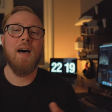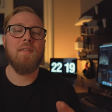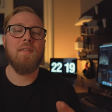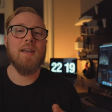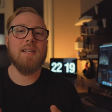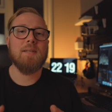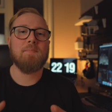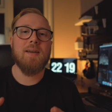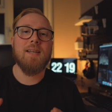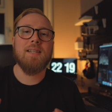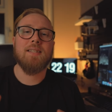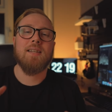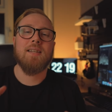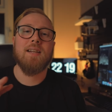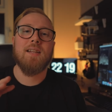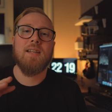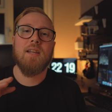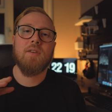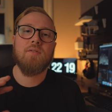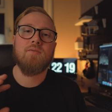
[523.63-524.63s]
And that is
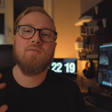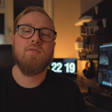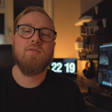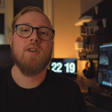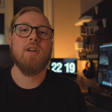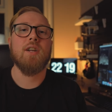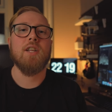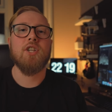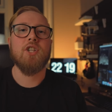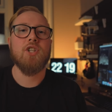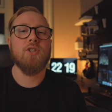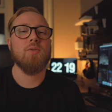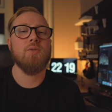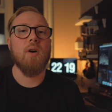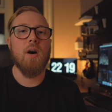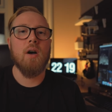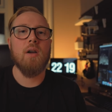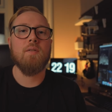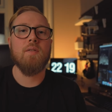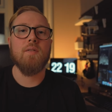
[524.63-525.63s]
basically a really
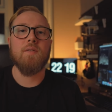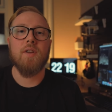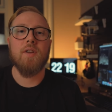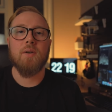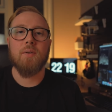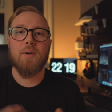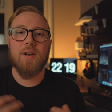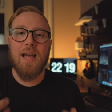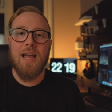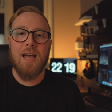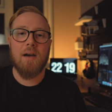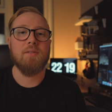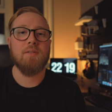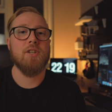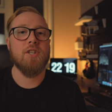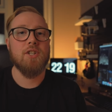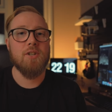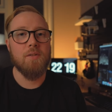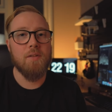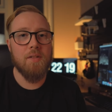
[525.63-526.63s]
short overview on how
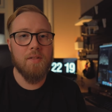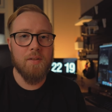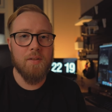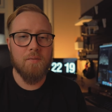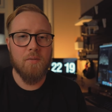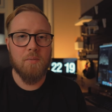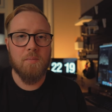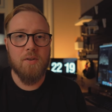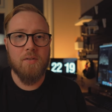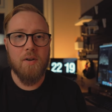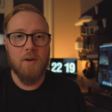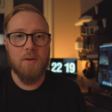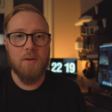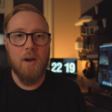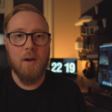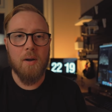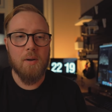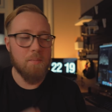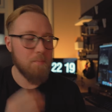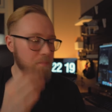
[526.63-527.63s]
to shoot from your own
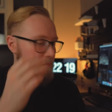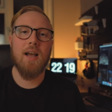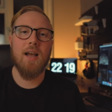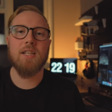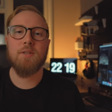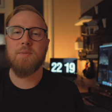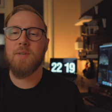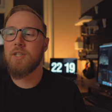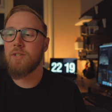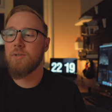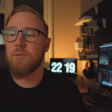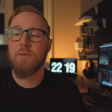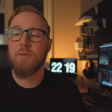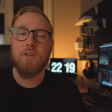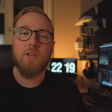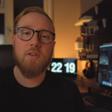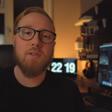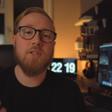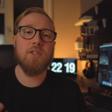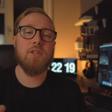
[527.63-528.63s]
home. As we saw,
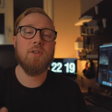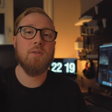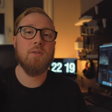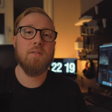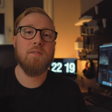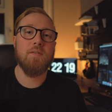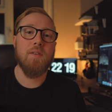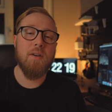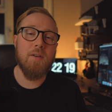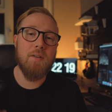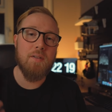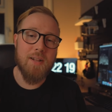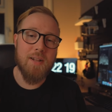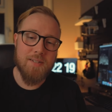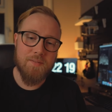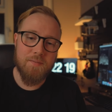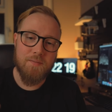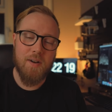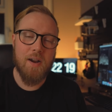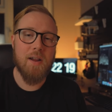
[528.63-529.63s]
using your phone
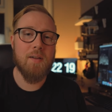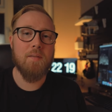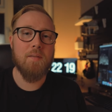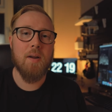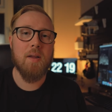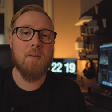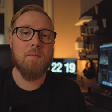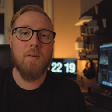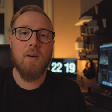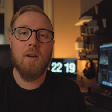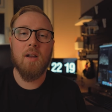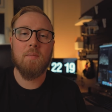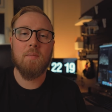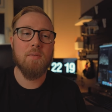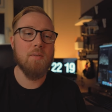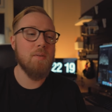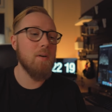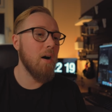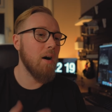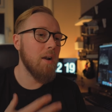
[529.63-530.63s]
is very, very
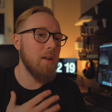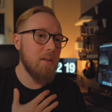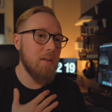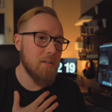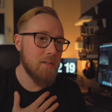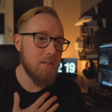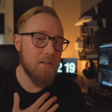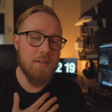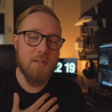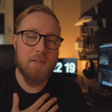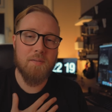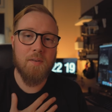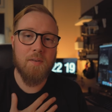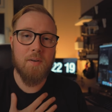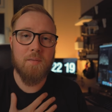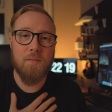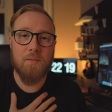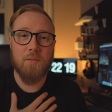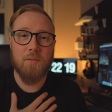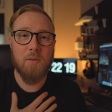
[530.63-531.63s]
viable. I used to use a
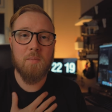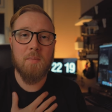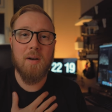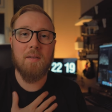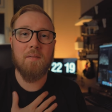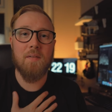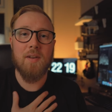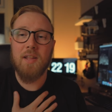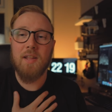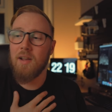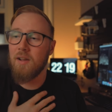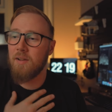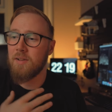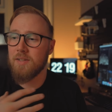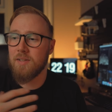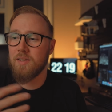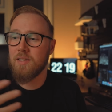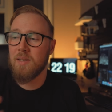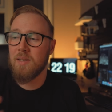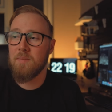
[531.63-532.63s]
phone for all my
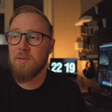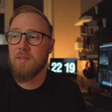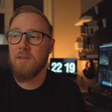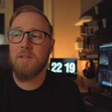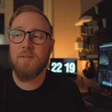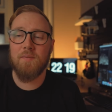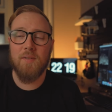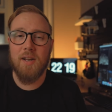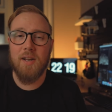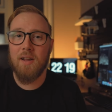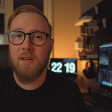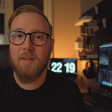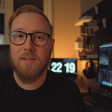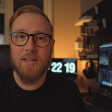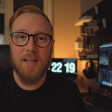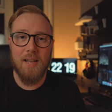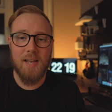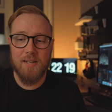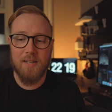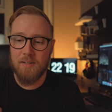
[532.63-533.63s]
videos, and some of those videos
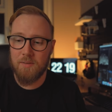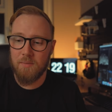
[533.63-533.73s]
had